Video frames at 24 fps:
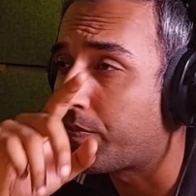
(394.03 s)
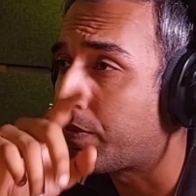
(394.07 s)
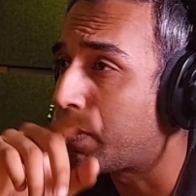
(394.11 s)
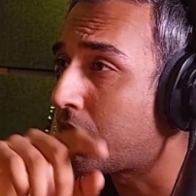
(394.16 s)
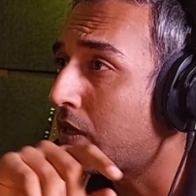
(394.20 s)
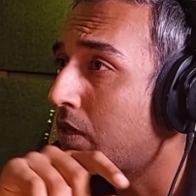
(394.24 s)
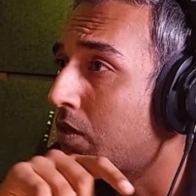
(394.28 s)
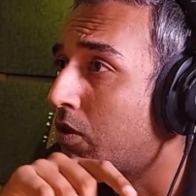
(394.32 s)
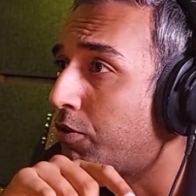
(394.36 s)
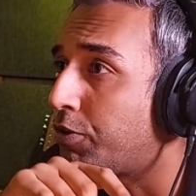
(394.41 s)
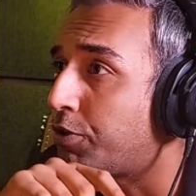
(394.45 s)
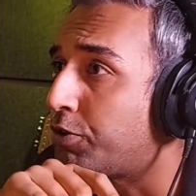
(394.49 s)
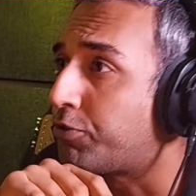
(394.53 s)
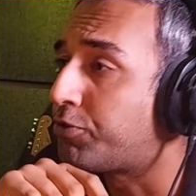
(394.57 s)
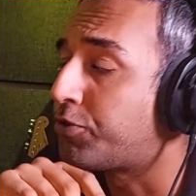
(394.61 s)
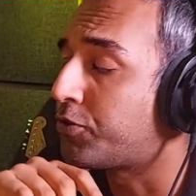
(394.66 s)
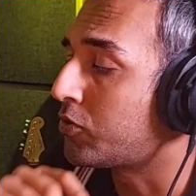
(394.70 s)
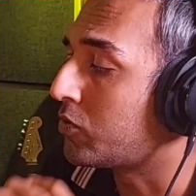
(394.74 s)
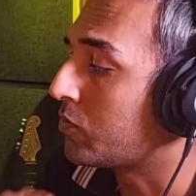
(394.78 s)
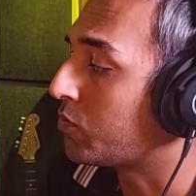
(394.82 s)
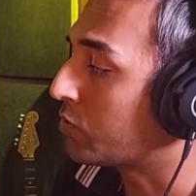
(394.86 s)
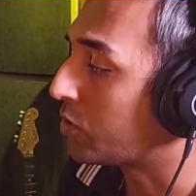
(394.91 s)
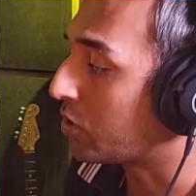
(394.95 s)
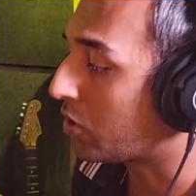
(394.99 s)
me on
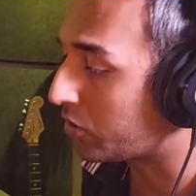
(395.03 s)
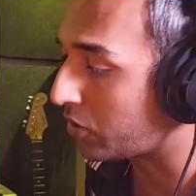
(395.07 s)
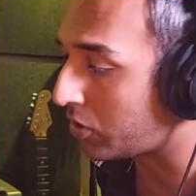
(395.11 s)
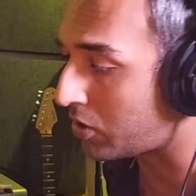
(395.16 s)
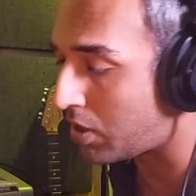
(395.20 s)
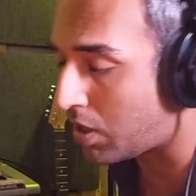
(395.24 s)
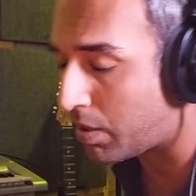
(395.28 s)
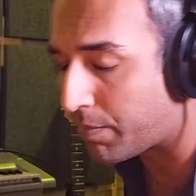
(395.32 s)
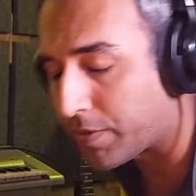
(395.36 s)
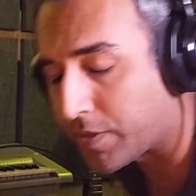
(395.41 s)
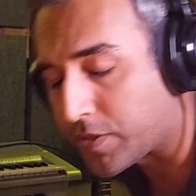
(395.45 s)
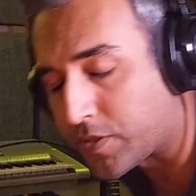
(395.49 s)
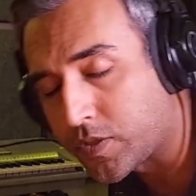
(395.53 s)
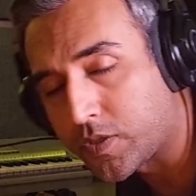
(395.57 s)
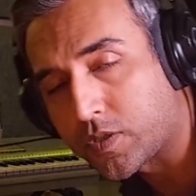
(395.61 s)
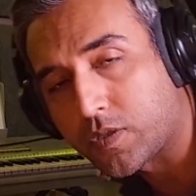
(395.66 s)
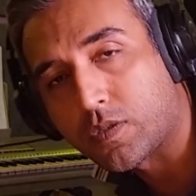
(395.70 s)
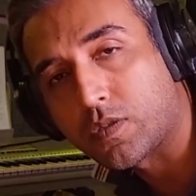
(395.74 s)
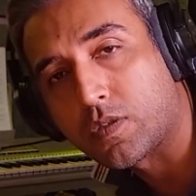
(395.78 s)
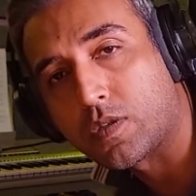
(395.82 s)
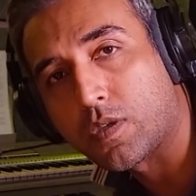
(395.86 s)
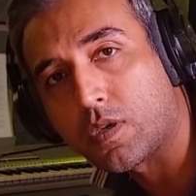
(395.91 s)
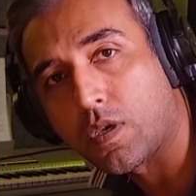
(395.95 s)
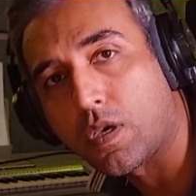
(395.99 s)
YouTube with all the
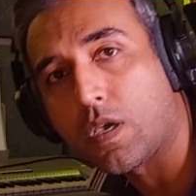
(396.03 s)
comments.